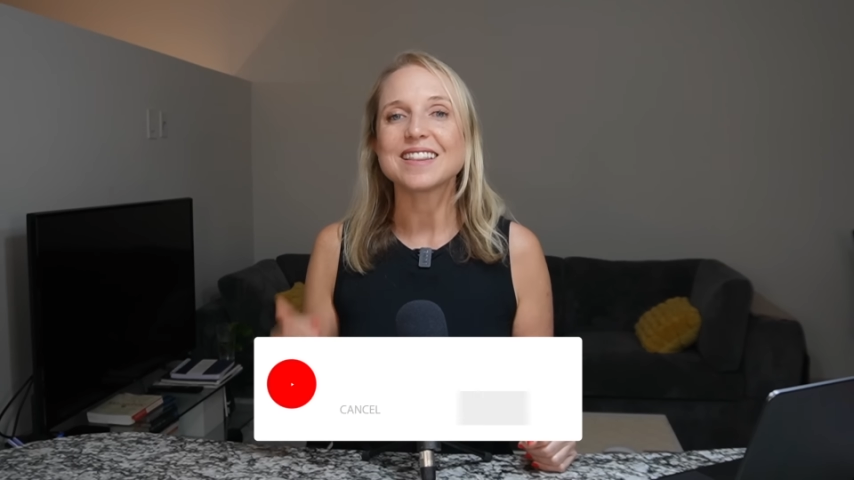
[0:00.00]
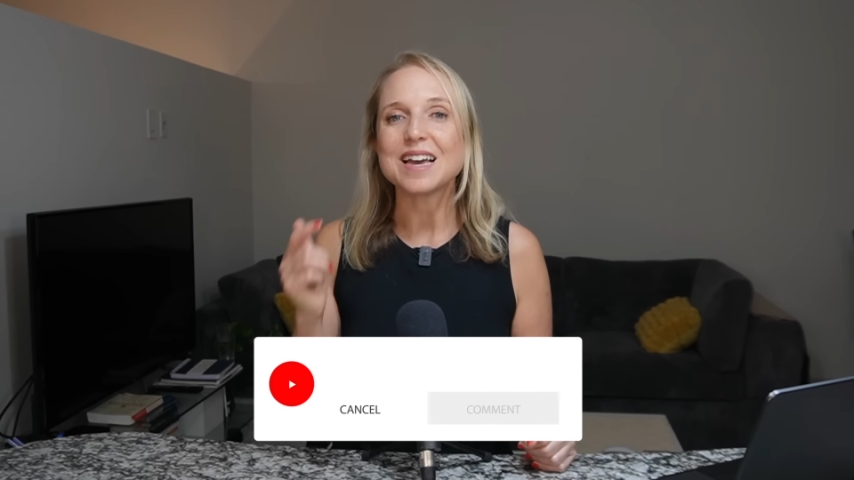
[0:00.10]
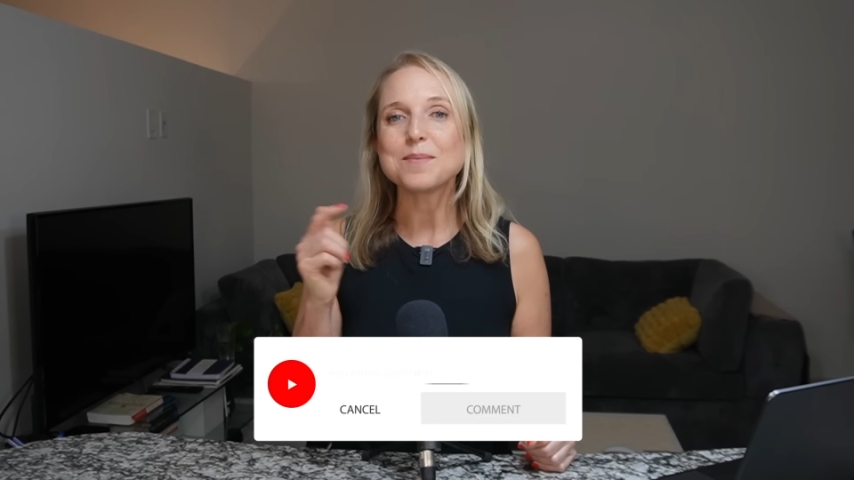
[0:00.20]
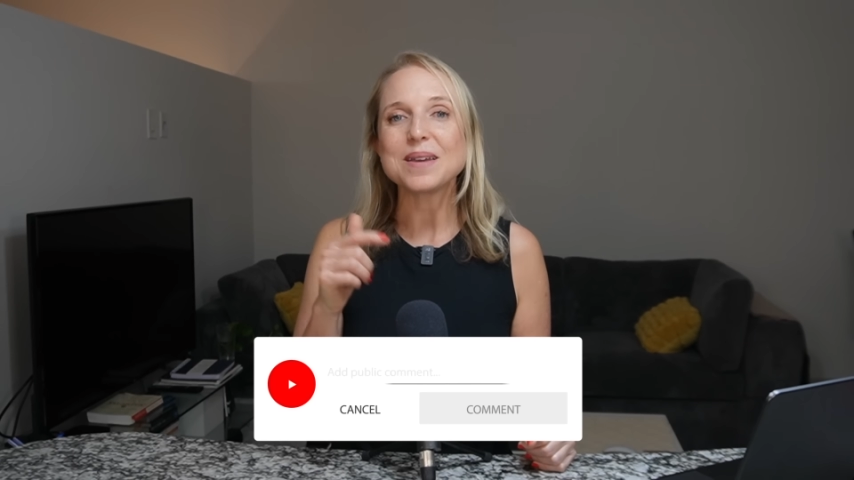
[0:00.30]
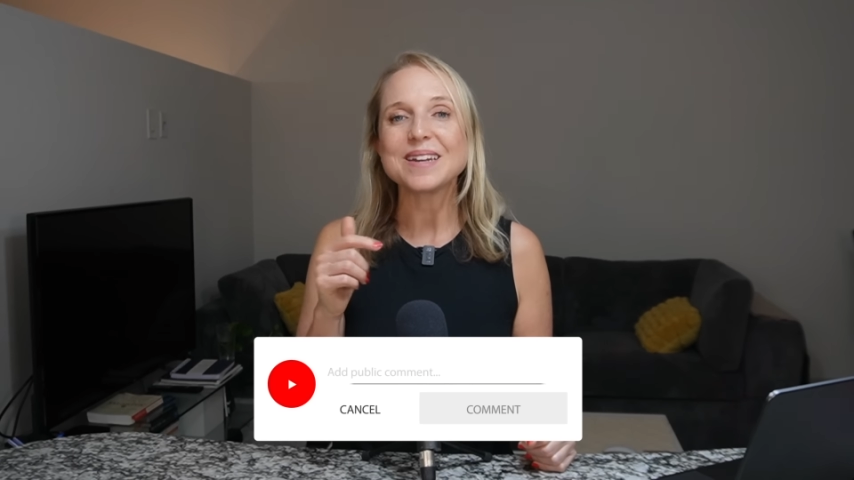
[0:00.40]

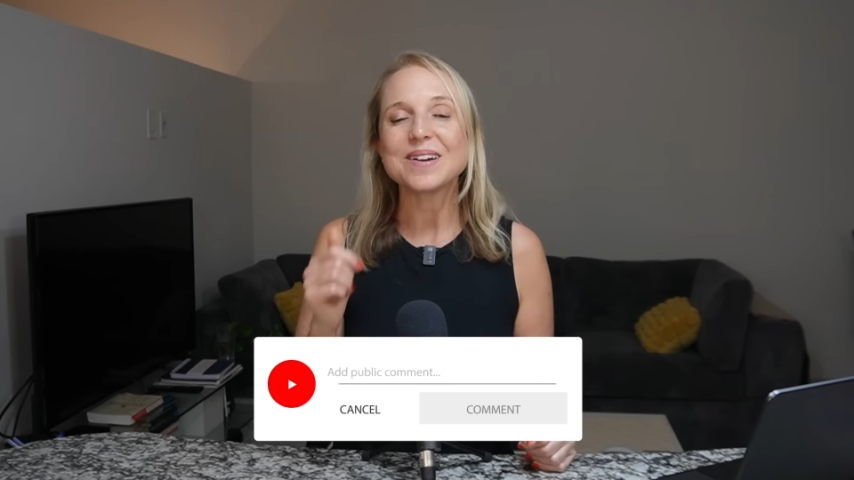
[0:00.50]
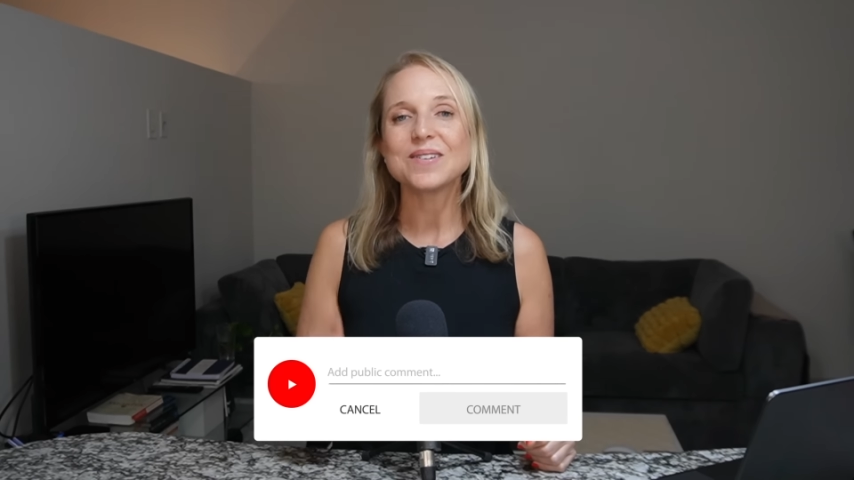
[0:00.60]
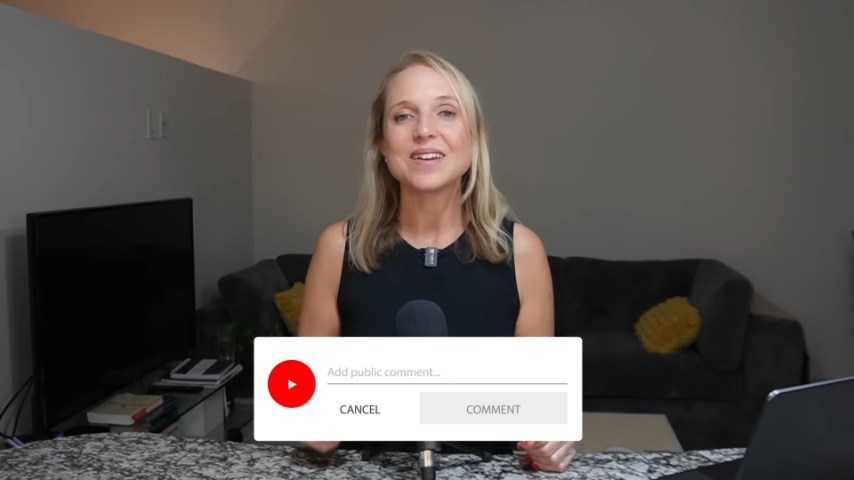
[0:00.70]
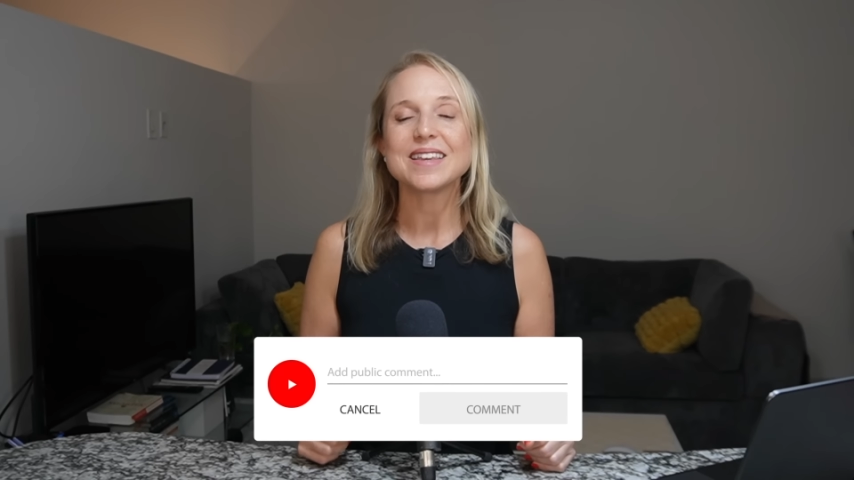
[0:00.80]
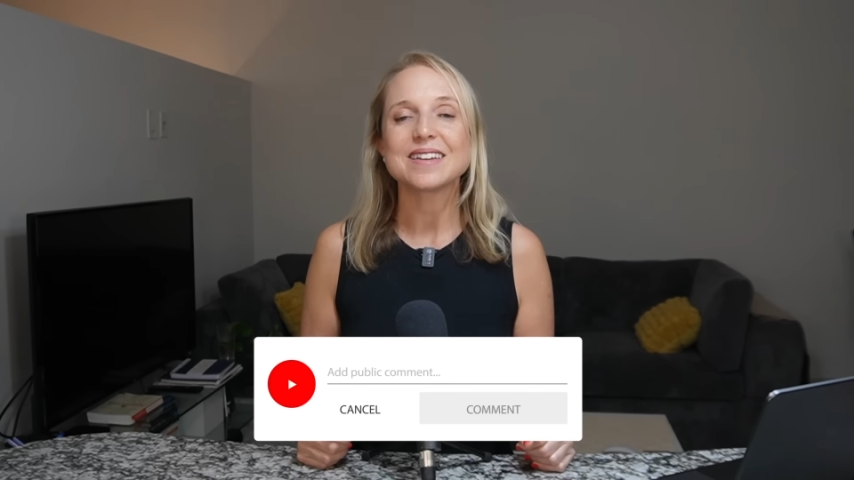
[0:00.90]
Let me
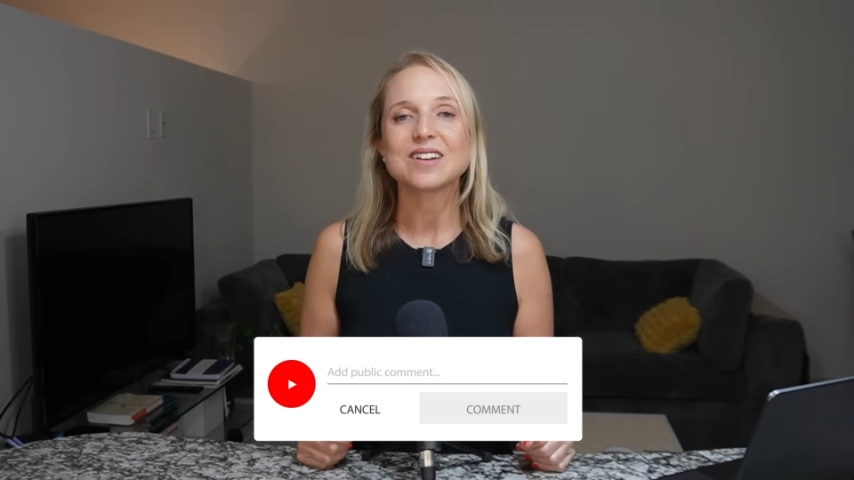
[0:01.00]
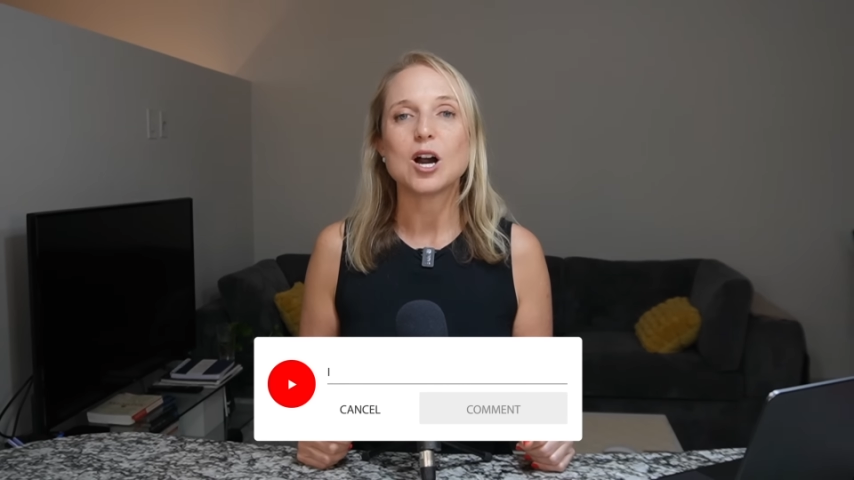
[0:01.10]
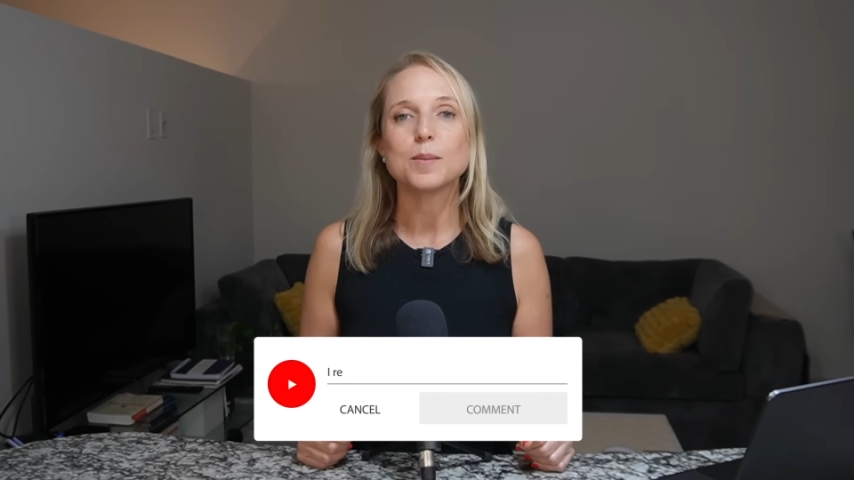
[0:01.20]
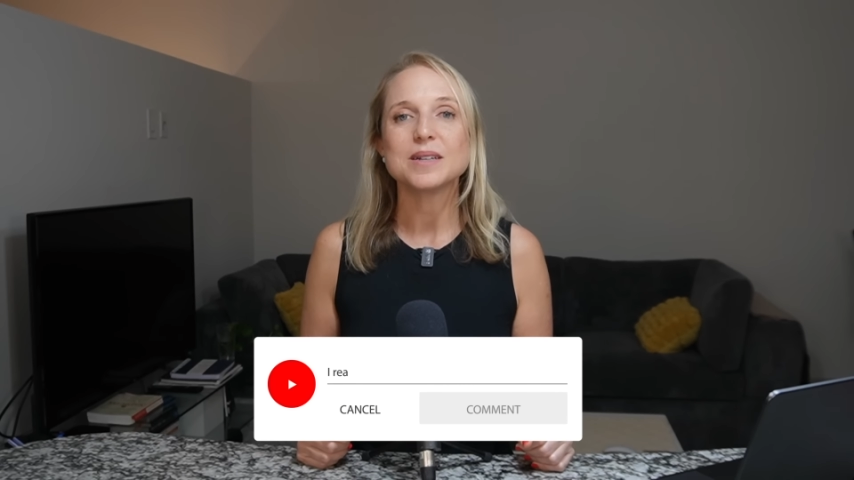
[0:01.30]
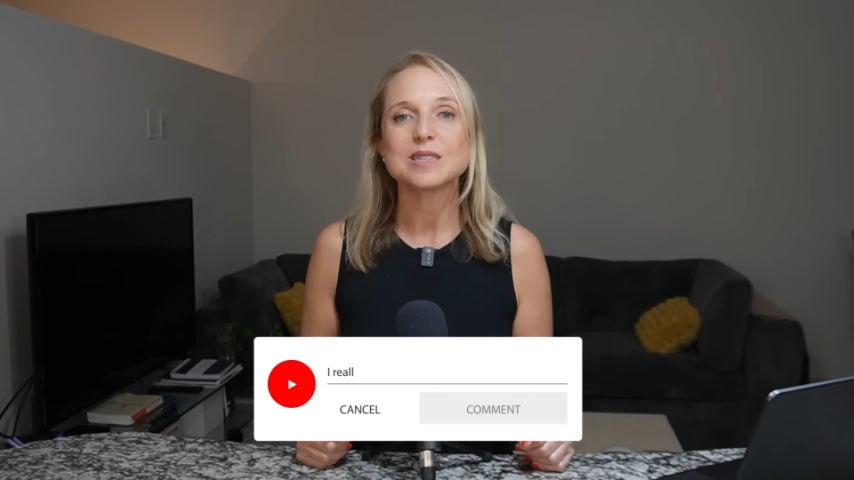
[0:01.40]
know in the
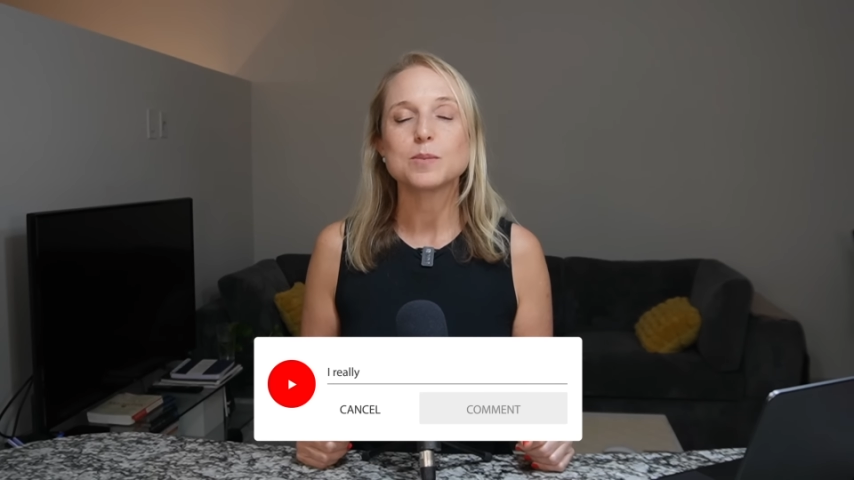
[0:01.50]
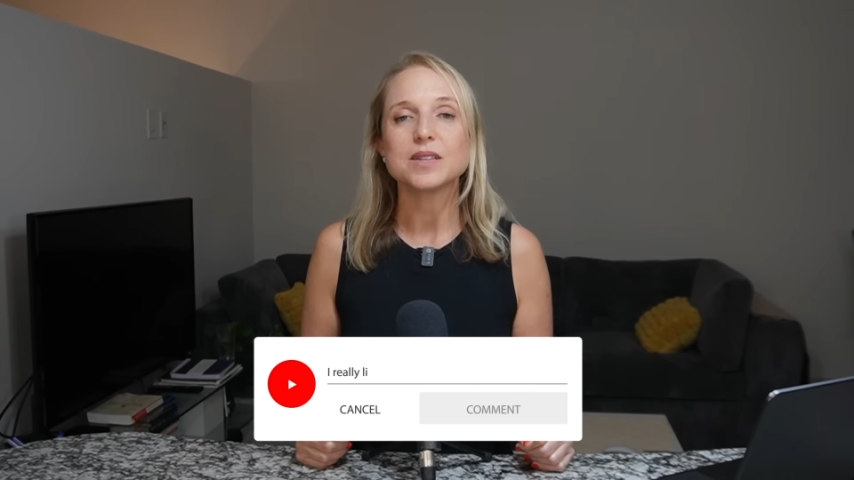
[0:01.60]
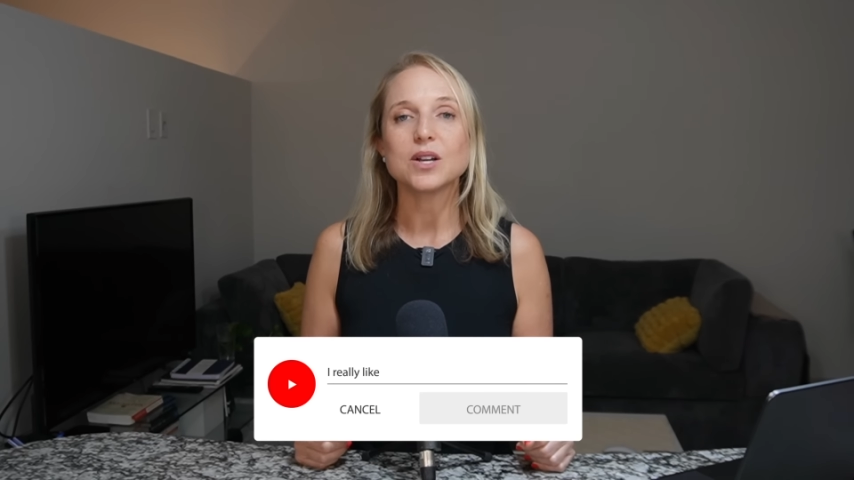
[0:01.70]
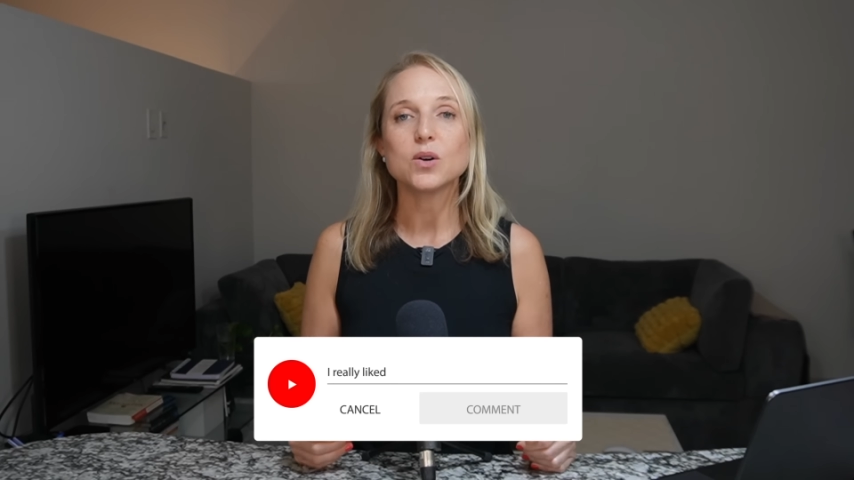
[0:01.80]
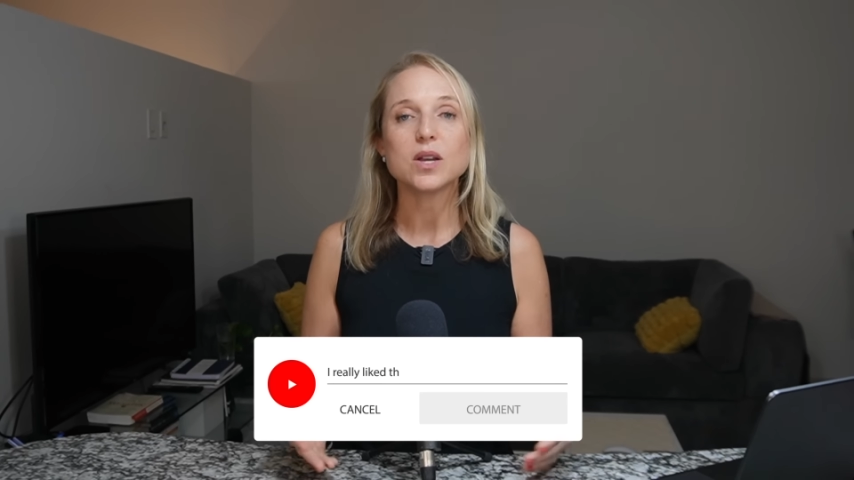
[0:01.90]
comments
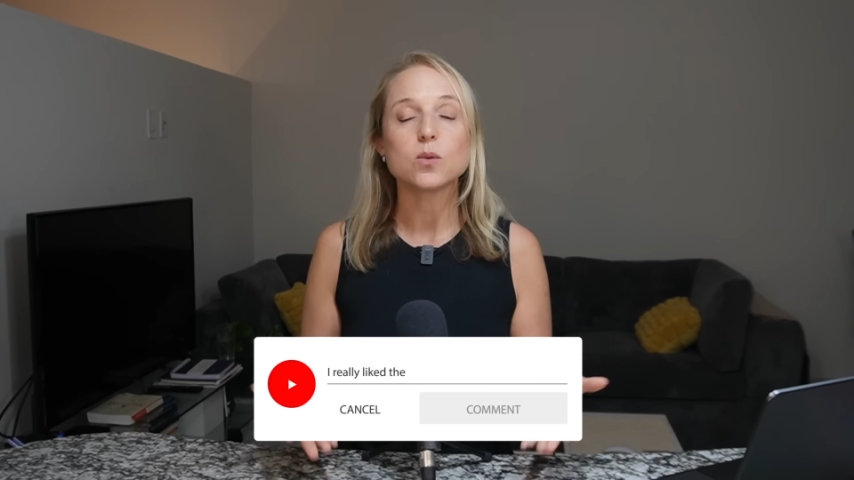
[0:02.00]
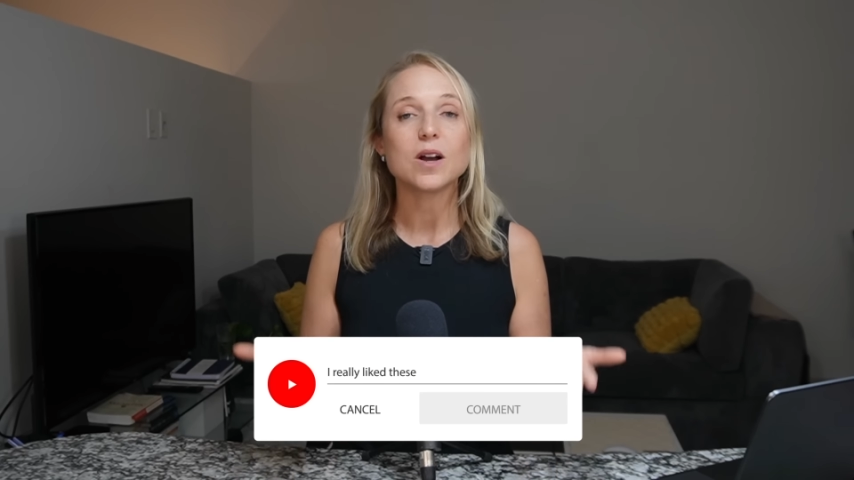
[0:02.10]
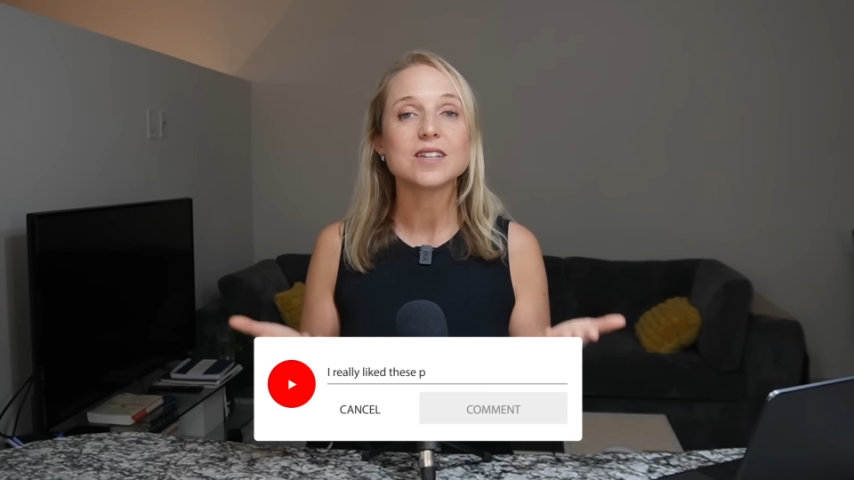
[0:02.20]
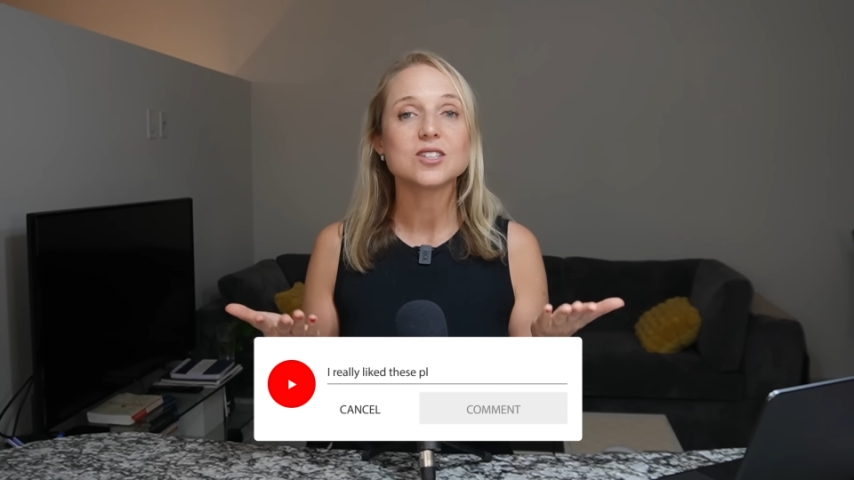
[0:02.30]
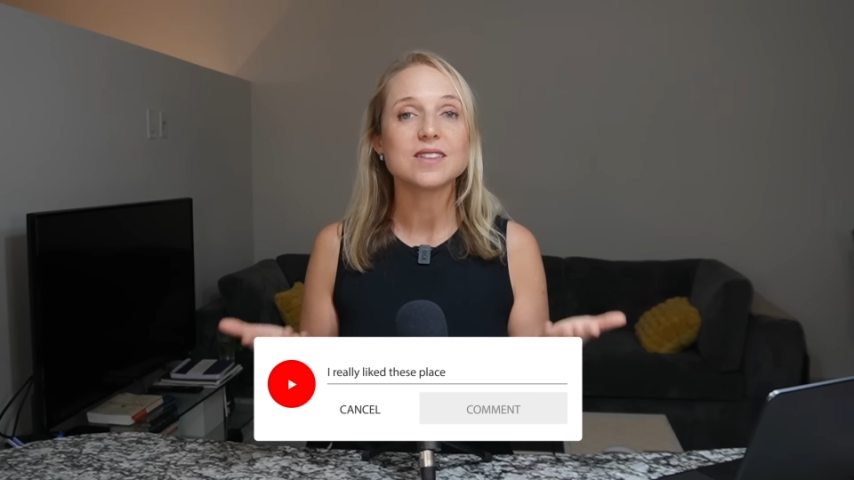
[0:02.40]
below and watch